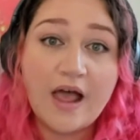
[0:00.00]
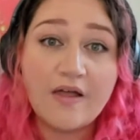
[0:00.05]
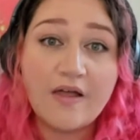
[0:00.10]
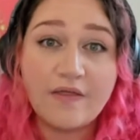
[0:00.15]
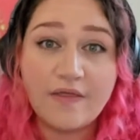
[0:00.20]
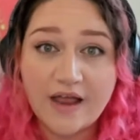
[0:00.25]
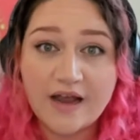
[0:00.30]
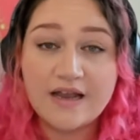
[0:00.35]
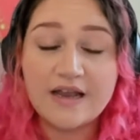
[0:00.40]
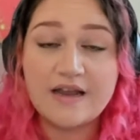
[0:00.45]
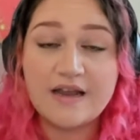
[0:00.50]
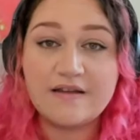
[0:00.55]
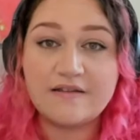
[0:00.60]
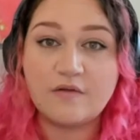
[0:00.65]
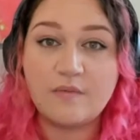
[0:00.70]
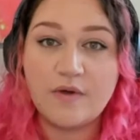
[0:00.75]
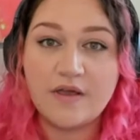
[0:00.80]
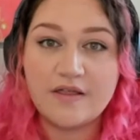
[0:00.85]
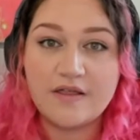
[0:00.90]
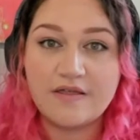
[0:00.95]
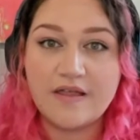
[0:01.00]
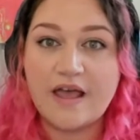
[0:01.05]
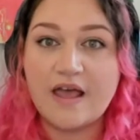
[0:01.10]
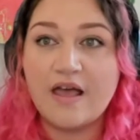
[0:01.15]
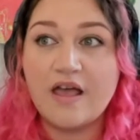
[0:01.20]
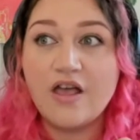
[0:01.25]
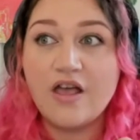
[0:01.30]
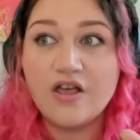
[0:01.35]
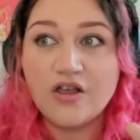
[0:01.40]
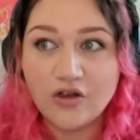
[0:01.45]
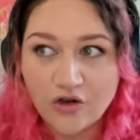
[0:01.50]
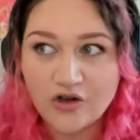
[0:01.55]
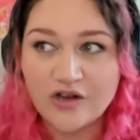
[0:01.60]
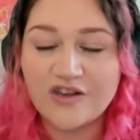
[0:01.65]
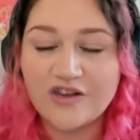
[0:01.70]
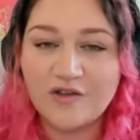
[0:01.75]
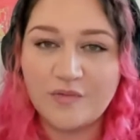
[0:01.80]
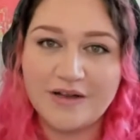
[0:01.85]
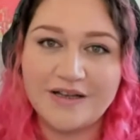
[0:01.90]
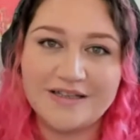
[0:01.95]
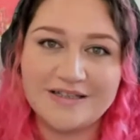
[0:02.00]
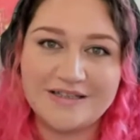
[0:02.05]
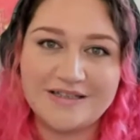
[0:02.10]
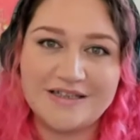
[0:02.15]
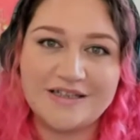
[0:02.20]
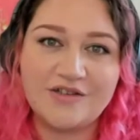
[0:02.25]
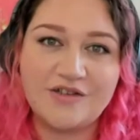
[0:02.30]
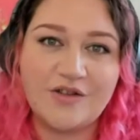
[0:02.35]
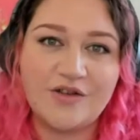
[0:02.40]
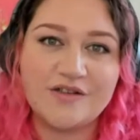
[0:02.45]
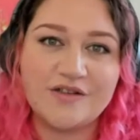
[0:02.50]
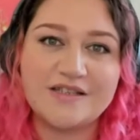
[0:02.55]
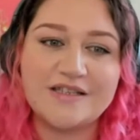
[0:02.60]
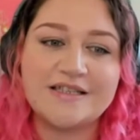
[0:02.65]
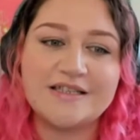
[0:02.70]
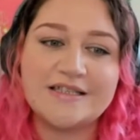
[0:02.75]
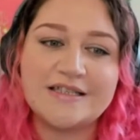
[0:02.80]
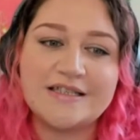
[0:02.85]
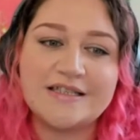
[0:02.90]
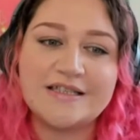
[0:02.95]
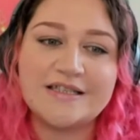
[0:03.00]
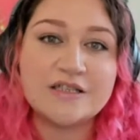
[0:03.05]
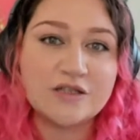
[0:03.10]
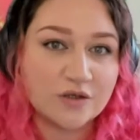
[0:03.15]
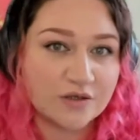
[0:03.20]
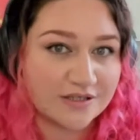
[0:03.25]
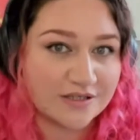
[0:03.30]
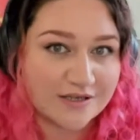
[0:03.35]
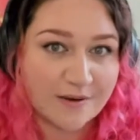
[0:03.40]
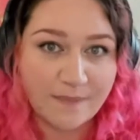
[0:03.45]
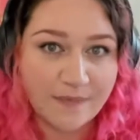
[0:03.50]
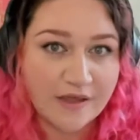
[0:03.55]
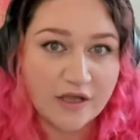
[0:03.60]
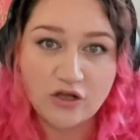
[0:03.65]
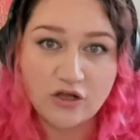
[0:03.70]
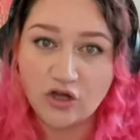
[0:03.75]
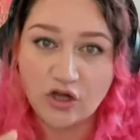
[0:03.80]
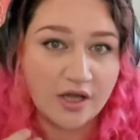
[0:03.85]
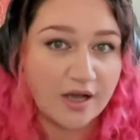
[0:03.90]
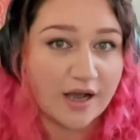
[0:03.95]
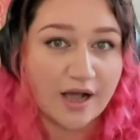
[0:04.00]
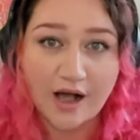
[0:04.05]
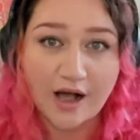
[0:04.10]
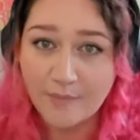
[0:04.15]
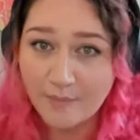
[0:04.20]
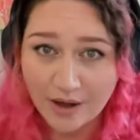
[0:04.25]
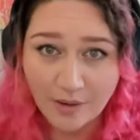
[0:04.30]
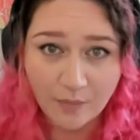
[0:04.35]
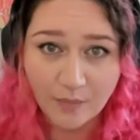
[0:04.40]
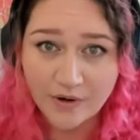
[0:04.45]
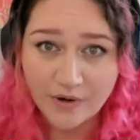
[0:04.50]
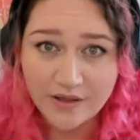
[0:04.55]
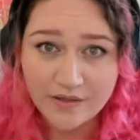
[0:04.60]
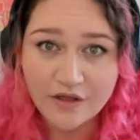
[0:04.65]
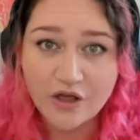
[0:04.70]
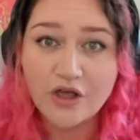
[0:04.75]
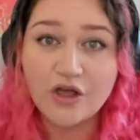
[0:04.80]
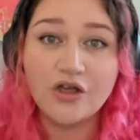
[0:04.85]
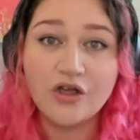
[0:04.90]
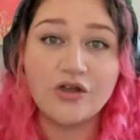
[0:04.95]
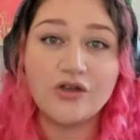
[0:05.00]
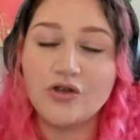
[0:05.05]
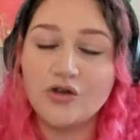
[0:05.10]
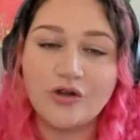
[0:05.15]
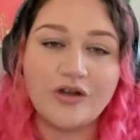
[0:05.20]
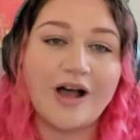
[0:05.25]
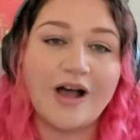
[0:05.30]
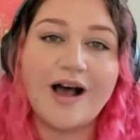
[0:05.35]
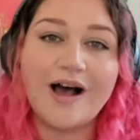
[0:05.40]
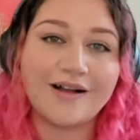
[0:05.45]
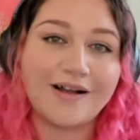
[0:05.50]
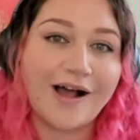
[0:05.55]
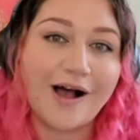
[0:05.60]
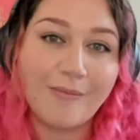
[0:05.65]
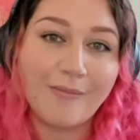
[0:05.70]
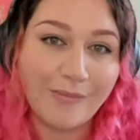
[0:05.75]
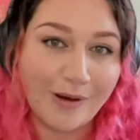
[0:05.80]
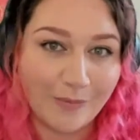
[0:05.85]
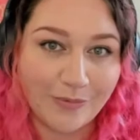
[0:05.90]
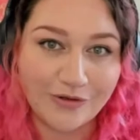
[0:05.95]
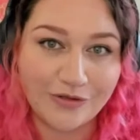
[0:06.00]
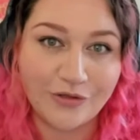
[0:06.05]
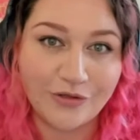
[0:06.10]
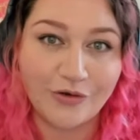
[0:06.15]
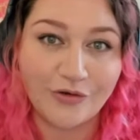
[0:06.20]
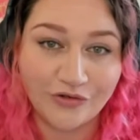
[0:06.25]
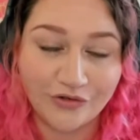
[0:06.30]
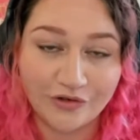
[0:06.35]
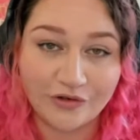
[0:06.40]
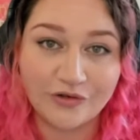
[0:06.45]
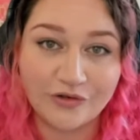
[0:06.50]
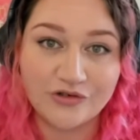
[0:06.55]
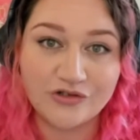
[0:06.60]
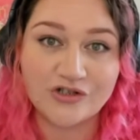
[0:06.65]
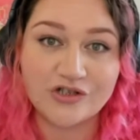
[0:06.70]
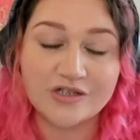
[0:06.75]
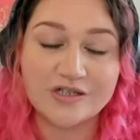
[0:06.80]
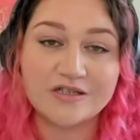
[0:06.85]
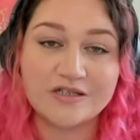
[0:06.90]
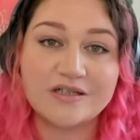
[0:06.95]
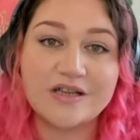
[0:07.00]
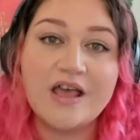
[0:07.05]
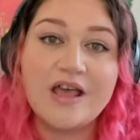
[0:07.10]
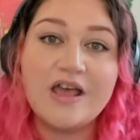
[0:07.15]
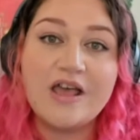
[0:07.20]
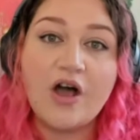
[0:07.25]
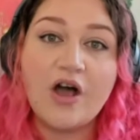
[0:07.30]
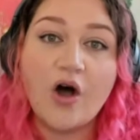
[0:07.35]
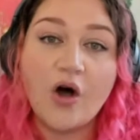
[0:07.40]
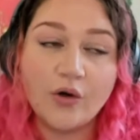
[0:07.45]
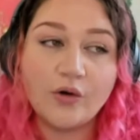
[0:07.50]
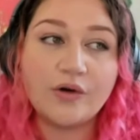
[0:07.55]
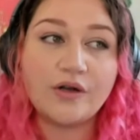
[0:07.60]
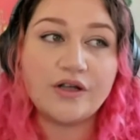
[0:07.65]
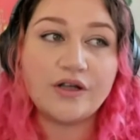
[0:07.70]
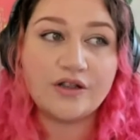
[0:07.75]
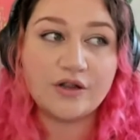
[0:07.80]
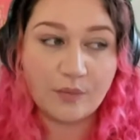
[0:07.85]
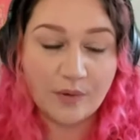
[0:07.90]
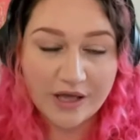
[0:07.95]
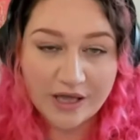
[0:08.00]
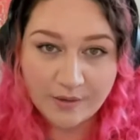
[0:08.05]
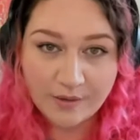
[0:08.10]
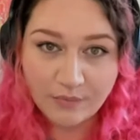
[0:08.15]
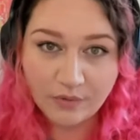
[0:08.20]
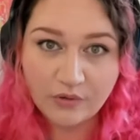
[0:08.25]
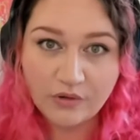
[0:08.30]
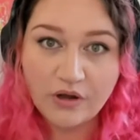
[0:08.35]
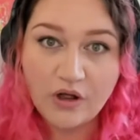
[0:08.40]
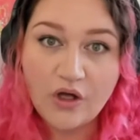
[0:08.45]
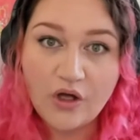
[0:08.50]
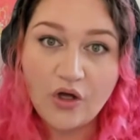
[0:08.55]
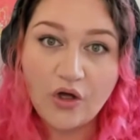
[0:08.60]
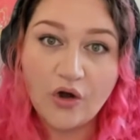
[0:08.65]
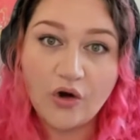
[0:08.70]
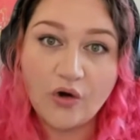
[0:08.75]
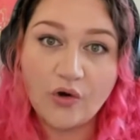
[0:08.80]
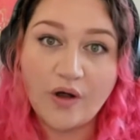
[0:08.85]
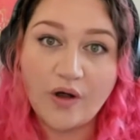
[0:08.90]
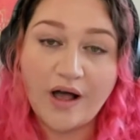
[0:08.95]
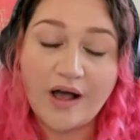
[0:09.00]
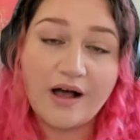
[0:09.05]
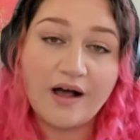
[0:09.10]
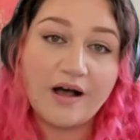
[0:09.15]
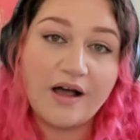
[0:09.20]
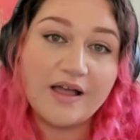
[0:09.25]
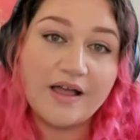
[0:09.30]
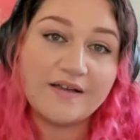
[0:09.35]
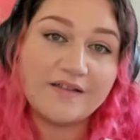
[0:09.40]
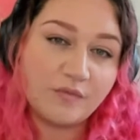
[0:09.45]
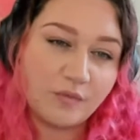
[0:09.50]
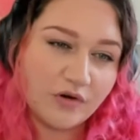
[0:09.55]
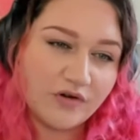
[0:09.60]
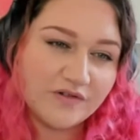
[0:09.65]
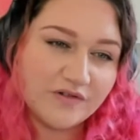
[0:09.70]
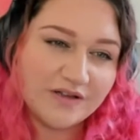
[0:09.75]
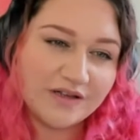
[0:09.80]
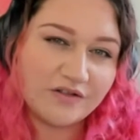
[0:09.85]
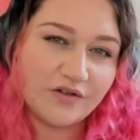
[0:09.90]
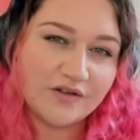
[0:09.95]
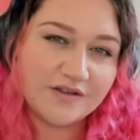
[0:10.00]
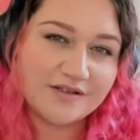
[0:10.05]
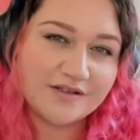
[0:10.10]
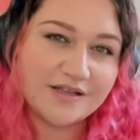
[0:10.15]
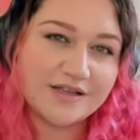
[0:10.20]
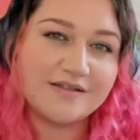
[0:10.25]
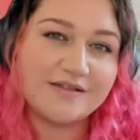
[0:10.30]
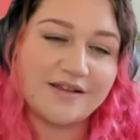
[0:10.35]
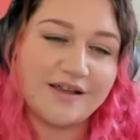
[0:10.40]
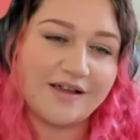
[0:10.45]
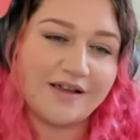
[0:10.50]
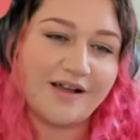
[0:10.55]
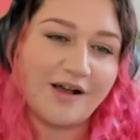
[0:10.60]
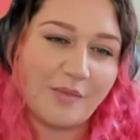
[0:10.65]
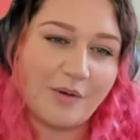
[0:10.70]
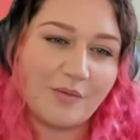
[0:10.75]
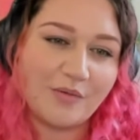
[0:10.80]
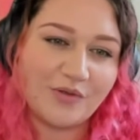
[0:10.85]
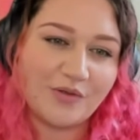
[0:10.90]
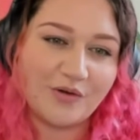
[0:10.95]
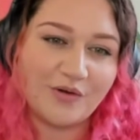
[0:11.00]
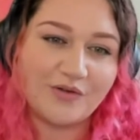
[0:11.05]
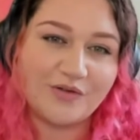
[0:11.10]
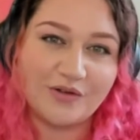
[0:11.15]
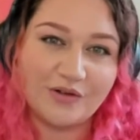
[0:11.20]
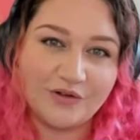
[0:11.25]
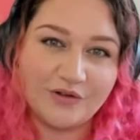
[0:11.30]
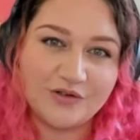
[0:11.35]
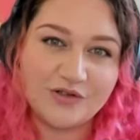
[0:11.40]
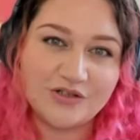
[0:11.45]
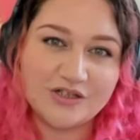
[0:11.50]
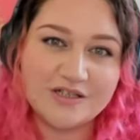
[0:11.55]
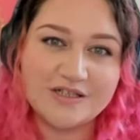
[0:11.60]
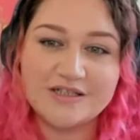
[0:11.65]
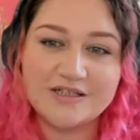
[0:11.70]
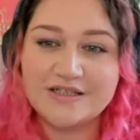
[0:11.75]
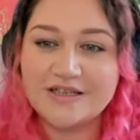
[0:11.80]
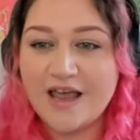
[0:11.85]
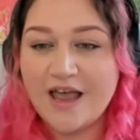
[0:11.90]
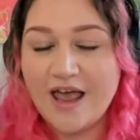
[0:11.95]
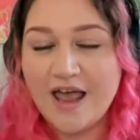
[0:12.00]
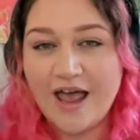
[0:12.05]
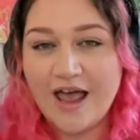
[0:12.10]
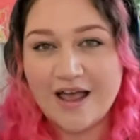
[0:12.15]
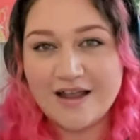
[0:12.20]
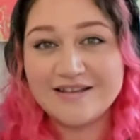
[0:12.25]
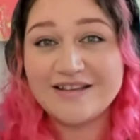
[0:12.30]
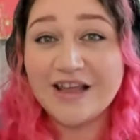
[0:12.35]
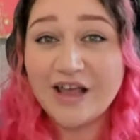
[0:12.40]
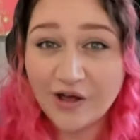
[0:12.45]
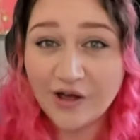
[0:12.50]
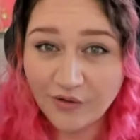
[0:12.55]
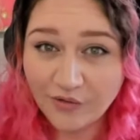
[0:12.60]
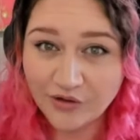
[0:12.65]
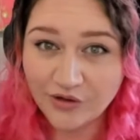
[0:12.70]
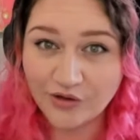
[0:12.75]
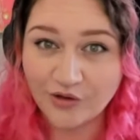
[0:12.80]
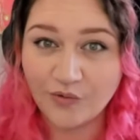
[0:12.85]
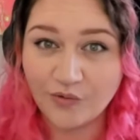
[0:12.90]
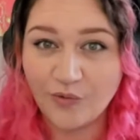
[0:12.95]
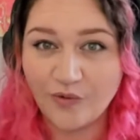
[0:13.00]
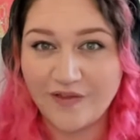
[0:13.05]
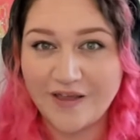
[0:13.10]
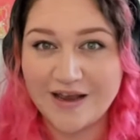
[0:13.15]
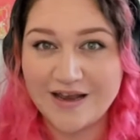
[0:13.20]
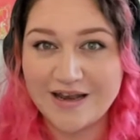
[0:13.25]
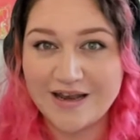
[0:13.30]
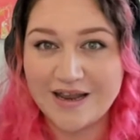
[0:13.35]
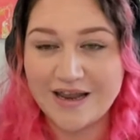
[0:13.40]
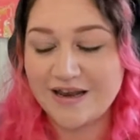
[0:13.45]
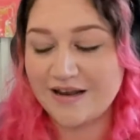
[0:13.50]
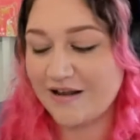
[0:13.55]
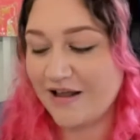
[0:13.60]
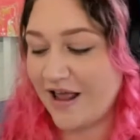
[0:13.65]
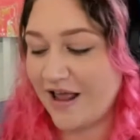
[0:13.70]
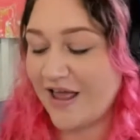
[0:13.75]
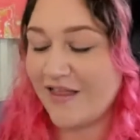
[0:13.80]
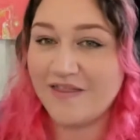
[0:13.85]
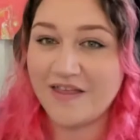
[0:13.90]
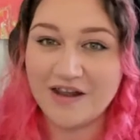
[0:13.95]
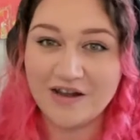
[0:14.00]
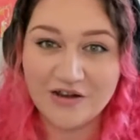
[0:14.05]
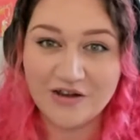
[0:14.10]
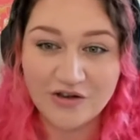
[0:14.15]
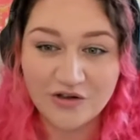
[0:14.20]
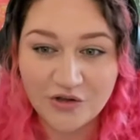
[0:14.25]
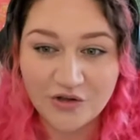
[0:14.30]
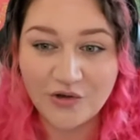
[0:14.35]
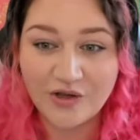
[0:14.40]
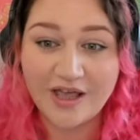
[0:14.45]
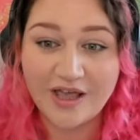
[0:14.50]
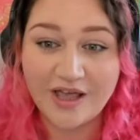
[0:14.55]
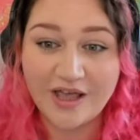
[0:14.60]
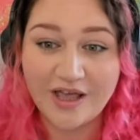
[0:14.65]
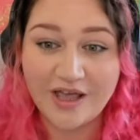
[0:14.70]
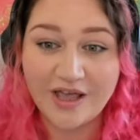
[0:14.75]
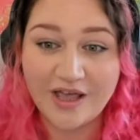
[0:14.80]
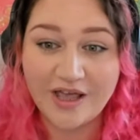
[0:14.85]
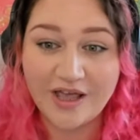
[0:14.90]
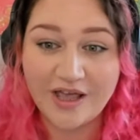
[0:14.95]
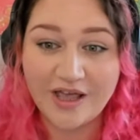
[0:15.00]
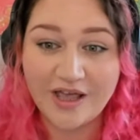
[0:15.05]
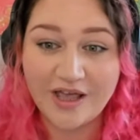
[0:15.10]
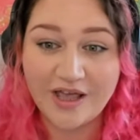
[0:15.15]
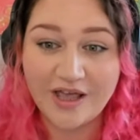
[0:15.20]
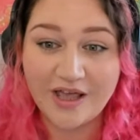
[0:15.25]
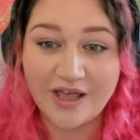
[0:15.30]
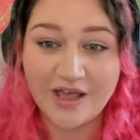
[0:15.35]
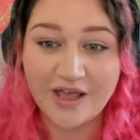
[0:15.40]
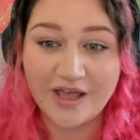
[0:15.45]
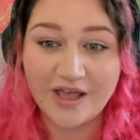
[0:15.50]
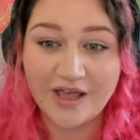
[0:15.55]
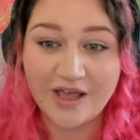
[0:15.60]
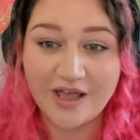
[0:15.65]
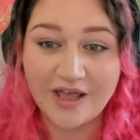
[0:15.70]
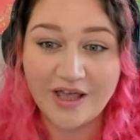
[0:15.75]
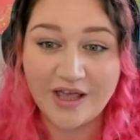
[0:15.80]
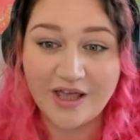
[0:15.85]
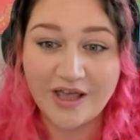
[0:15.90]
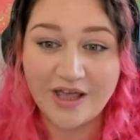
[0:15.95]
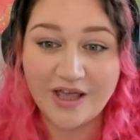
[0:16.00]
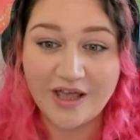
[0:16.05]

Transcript: and they need to be there you need to be listening to those things this is not something you can come up with you can't come up with those solutions only the people who are experiencing those things can come up with those solutions and tell you what they need and then you can respond